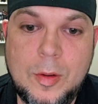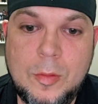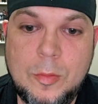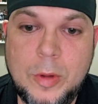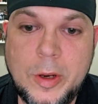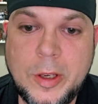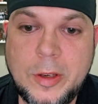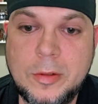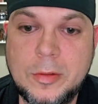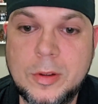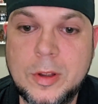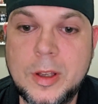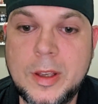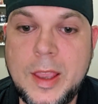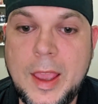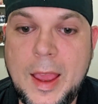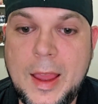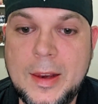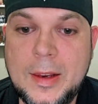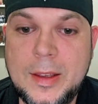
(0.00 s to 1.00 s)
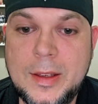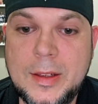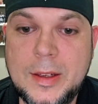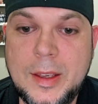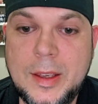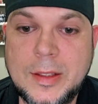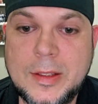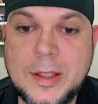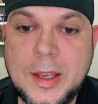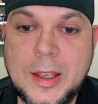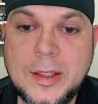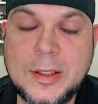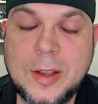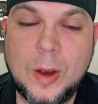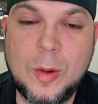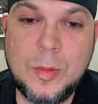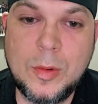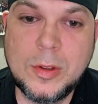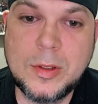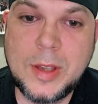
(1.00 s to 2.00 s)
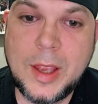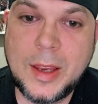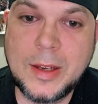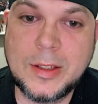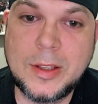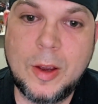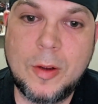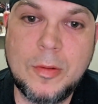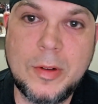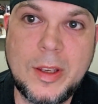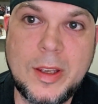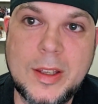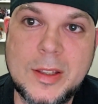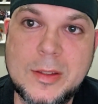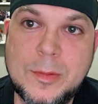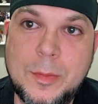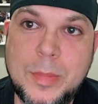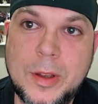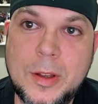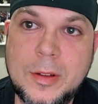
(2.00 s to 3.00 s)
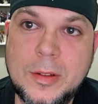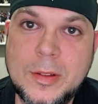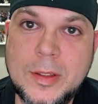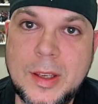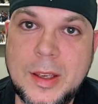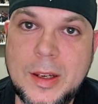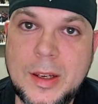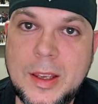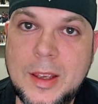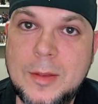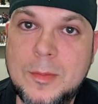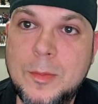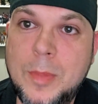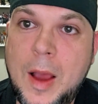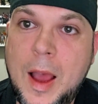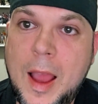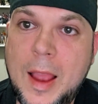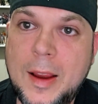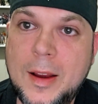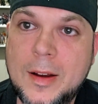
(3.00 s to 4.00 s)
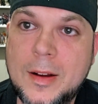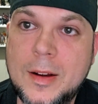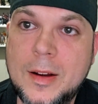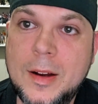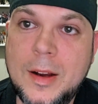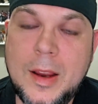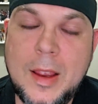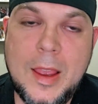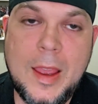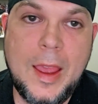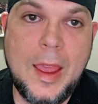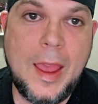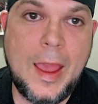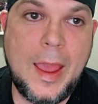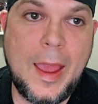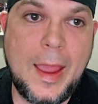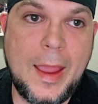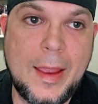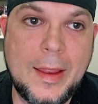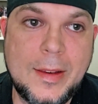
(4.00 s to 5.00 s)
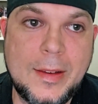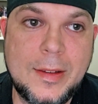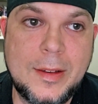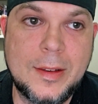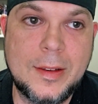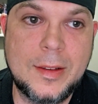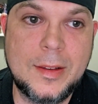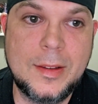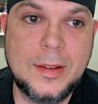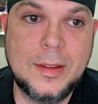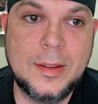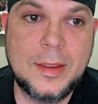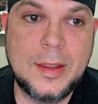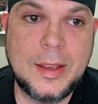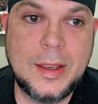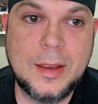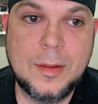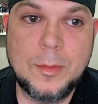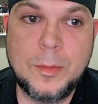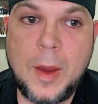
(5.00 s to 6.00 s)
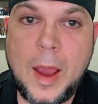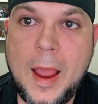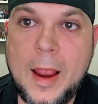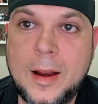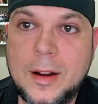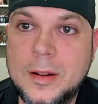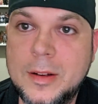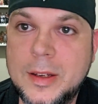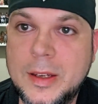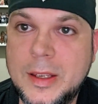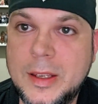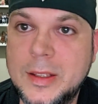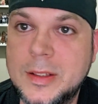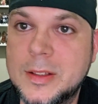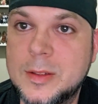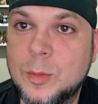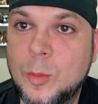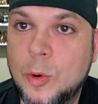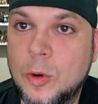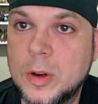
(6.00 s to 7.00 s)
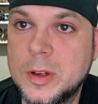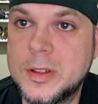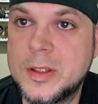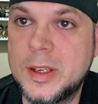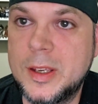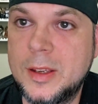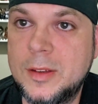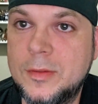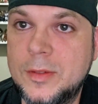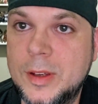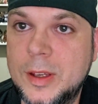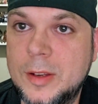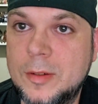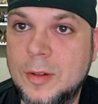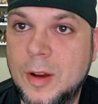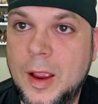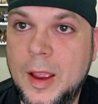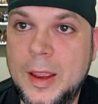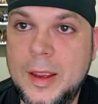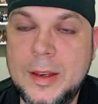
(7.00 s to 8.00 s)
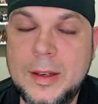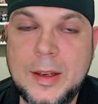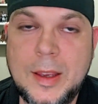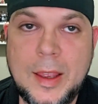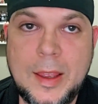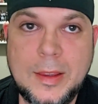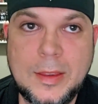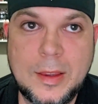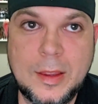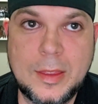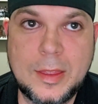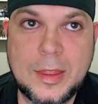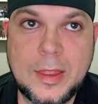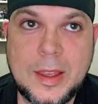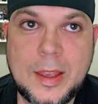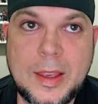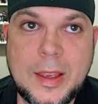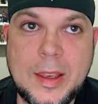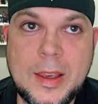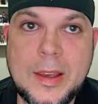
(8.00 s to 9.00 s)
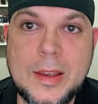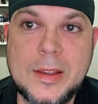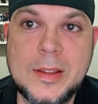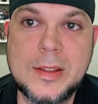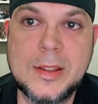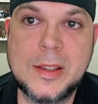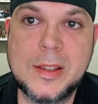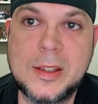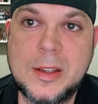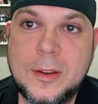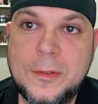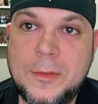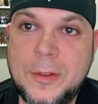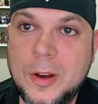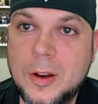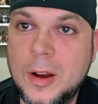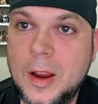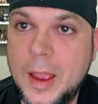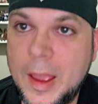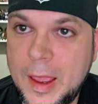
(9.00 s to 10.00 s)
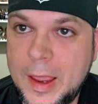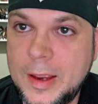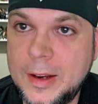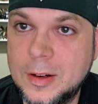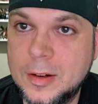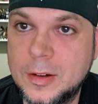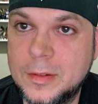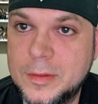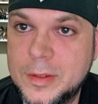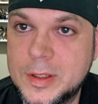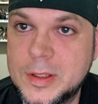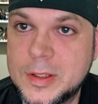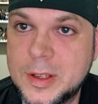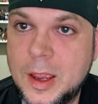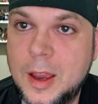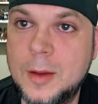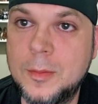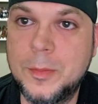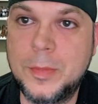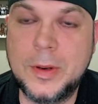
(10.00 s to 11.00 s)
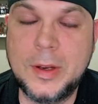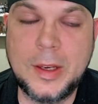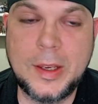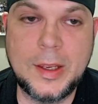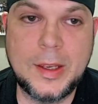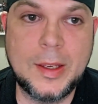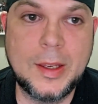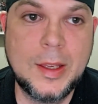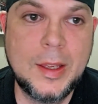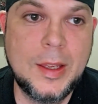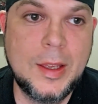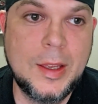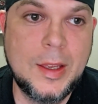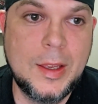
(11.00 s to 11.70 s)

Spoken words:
when you look at it, it's almost like Toni has built an empire and the empire needs more TV, right? And the thing is if you're a hater of this company,